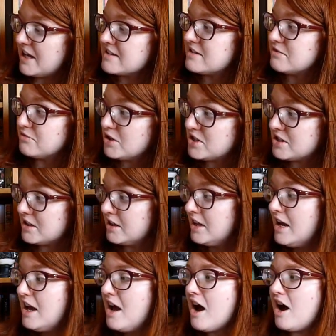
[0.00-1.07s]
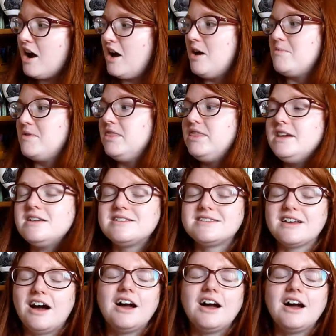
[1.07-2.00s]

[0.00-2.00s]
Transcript: Esther Rutter. This